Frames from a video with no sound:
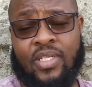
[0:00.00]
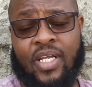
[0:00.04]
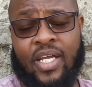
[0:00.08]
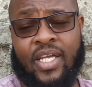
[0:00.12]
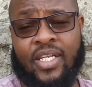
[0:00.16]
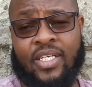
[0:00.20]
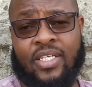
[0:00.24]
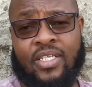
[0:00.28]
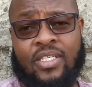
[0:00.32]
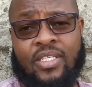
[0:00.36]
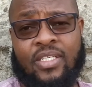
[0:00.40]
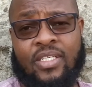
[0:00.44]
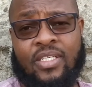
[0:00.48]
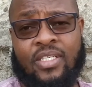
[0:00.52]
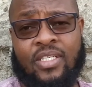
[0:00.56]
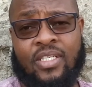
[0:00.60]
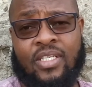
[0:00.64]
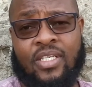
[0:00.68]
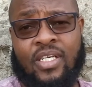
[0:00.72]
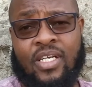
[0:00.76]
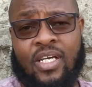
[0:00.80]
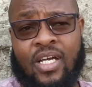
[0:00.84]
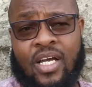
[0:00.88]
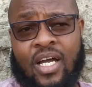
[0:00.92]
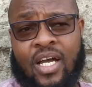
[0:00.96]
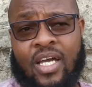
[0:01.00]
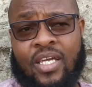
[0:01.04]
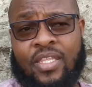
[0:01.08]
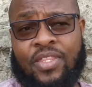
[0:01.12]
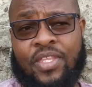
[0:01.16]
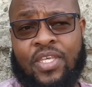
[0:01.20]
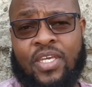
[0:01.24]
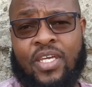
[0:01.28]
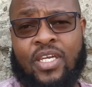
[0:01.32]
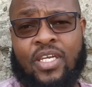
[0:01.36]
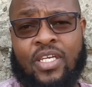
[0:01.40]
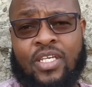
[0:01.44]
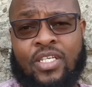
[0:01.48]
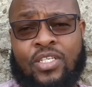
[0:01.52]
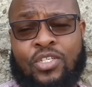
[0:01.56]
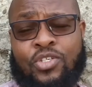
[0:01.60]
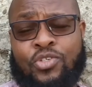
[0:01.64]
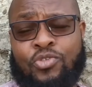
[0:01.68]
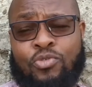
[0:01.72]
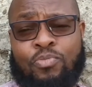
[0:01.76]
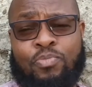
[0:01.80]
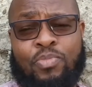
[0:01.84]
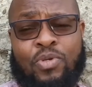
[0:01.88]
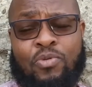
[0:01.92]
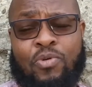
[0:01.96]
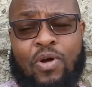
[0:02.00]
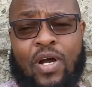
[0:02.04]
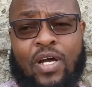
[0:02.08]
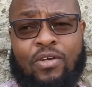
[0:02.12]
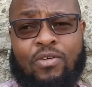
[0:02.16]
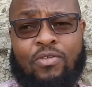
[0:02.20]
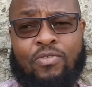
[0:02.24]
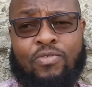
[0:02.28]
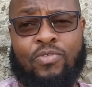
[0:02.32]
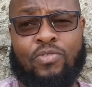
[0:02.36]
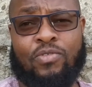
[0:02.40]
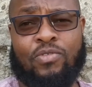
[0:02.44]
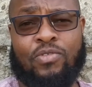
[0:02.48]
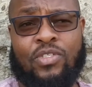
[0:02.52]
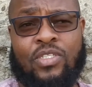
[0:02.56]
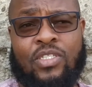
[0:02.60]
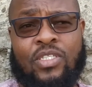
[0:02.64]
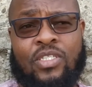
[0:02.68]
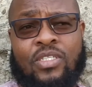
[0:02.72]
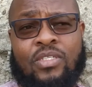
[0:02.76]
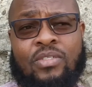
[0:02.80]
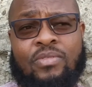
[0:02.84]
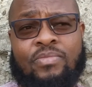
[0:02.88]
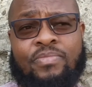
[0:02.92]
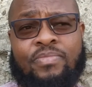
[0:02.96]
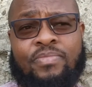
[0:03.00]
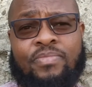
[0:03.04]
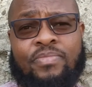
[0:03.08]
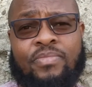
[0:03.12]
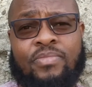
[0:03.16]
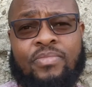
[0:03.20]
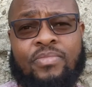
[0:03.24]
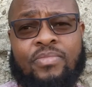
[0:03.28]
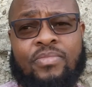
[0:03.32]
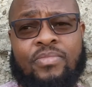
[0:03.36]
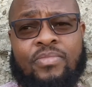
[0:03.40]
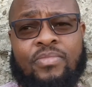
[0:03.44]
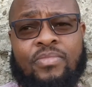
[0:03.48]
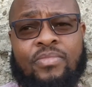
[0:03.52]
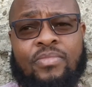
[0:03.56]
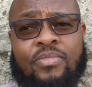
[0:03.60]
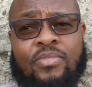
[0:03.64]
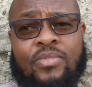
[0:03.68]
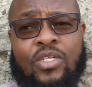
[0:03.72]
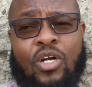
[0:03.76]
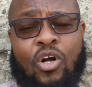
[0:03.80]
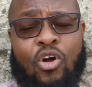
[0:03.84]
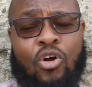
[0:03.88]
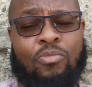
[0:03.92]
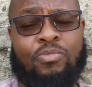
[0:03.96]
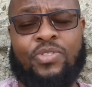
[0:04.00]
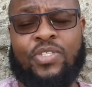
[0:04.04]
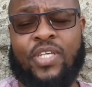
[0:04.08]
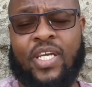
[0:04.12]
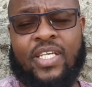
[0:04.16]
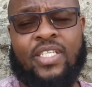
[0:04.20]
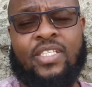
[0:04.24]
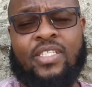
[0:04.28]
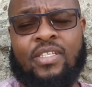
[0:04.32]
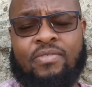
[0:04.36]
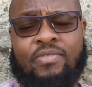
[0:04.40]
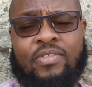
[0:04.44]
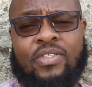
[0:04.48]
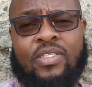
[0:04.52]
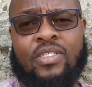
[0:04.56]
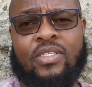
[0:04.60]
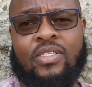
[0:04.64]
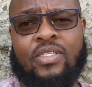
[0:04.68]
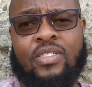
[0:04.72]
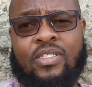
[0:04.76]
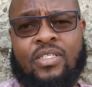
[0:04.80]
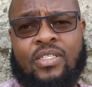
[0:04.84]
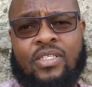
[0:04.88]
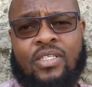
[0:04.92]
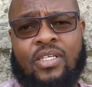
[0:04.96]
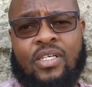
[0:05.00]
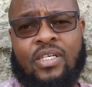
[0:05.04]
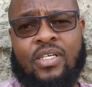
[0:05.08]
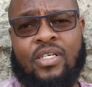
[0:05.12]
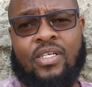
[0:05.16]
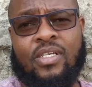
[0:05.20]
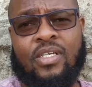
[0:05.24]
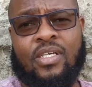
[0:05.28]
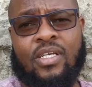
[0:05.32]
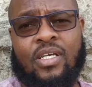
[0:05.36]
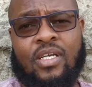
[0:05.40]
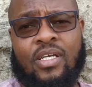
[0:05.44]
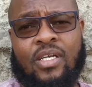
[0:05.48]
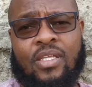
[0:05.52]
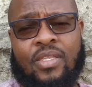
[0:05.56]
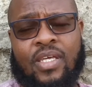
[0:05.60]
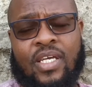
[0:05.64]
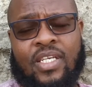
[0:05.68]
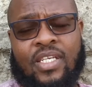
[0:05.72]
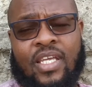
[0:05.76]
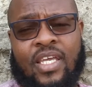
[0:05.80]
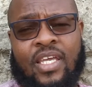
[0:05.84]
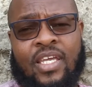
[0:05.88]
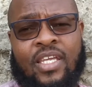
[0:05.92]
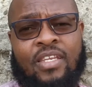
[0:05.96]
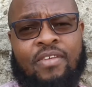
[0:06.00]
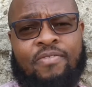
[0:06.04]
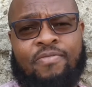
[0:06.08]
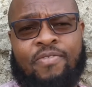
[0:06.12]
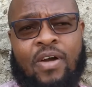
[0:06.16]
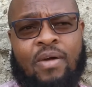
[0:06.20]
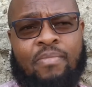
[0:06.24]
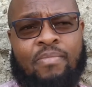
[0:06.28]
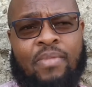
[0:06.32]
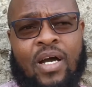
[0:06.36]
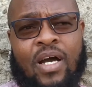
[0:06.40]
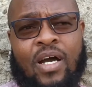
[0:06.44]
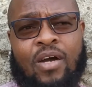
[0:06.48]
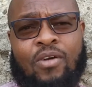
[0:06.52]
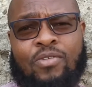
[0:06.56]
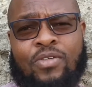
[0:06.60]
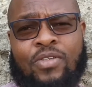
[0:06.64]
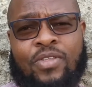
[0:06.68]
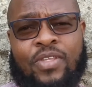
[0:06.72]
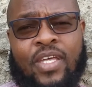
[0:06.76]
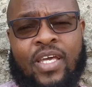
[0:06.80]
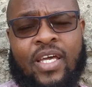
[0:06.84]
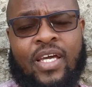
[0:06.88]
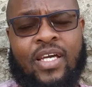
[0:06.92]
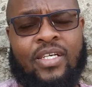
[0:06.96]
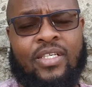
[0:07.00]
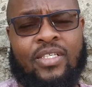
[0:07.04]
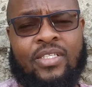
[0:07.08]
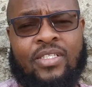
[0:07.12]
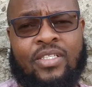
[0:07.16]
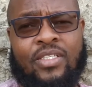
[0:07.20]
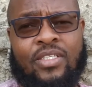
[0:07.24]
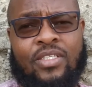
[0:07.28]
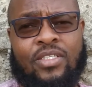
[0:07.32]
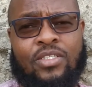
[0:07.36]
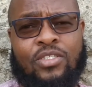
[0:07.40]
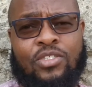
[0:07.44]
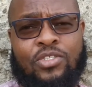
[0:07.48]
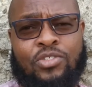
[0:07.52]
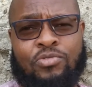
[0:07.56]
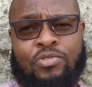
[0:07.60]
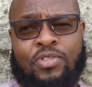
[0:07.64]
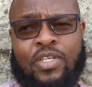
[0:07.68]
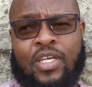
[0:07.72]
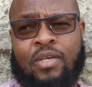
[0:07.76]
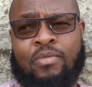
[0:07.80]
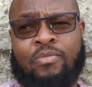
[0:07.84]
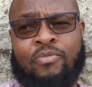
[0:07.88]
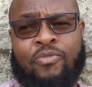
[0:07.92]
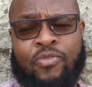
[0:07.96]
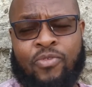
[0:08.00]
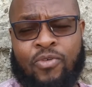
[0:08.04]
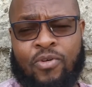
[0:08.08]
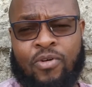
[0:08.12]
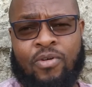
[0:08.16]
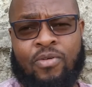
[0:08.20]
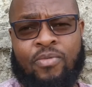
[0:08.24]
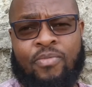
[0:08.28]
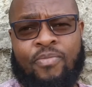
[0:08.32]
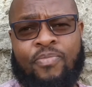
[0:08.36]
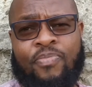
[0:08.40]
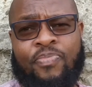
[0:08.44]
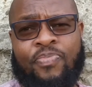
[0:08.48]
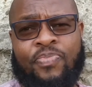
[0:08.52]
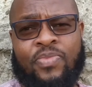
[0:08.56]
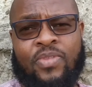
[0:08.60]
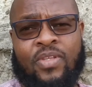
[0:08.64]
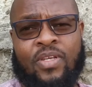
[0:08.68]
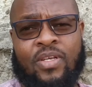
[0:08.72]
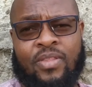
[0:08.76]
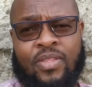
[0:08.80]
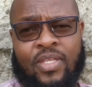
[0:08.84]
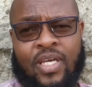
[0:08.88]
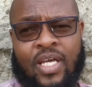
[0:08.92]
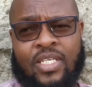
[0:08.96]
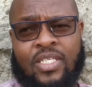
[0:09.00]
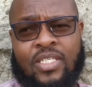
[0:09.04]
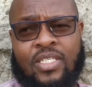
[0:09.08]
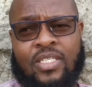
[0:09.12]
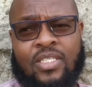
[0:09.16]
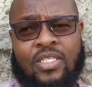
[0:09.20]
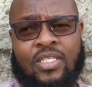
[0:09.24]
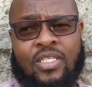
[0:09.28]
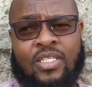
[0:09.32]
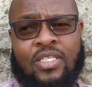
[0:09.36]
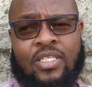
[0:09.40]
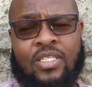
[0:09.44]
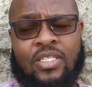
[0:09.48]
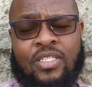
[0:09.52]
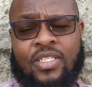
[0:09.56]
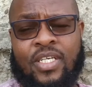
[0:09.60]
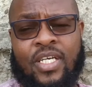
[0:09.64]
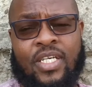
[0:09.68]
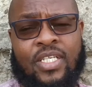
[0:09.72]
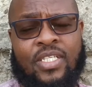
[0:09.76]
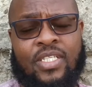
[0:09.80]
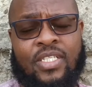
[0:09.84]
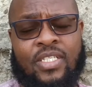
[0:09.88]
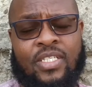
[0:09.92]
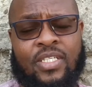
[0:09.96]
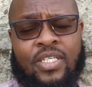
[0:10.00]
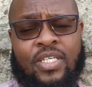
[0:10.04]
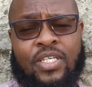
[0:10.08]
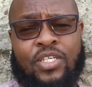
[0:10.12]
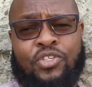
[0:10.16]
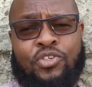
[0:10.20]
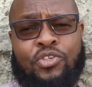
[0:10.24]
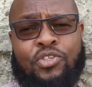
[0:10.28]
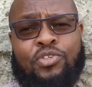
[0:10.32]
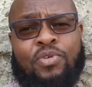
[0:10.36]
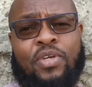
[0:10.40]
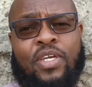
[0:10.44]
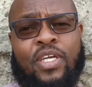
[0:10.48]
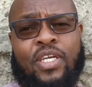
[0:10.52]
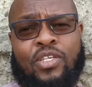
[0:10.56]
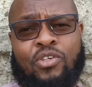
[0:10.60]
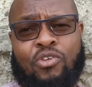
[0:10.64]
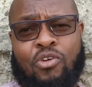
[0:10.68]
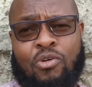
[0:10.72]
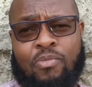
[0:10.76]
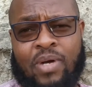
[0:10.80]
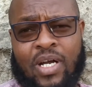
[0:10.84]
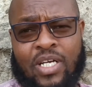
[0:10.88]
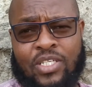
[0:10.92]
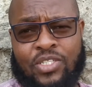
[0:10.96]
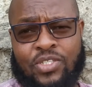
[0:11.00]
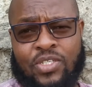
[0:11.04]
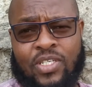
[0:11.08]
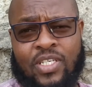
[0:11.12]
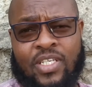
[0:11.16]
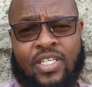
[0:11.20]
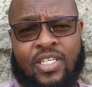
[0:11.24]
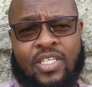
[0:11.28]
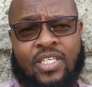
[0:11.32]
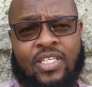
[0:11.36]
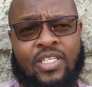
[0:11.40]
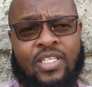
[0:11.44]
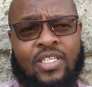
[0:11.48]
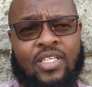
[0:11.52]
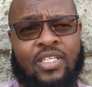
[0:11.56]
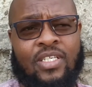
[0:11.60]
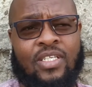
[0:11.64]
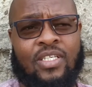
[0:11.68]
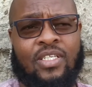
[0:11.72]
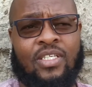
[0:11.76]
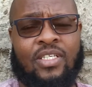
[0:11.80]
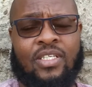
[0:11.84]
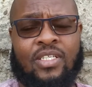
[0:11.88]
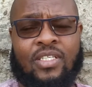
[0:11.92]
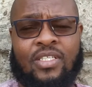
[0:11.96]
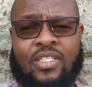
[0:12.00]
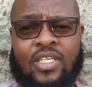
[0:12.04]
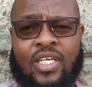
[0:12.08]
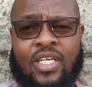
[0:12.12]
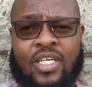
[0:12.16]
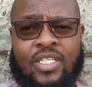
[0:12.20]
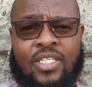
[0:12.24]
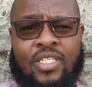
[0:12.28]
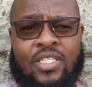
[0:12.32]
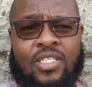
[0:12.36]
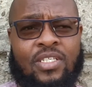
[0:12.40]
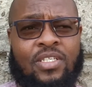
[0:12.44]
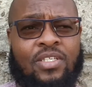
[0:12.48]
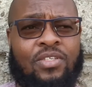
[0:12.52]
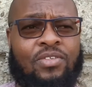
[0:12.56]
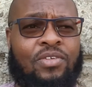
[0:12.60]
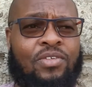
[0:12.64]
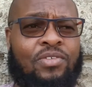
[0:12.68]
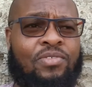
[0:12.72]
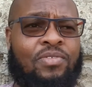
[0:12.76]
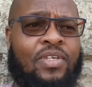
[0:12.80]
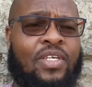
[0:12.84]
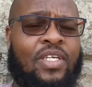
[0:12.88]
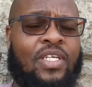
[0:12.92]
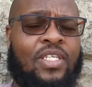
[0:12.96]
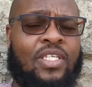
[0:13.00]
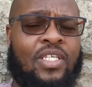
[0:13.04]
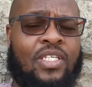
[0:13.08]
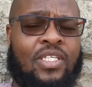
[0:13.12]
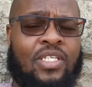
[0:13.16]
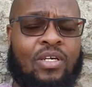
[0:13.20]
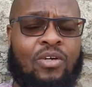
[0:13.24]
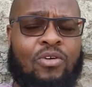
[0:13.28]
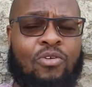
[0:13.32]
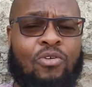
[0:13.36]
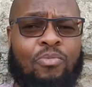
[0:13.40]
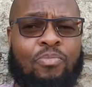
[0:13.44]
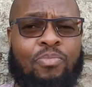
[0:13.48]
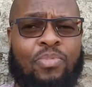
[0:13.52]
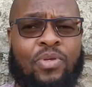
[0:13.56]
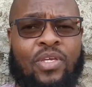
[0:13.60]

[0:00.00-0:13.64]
And I think it should be one of those objectives that any farmer out there should aim for. That yes, you're doing it commercially. Yes, you're doing it as a hobby.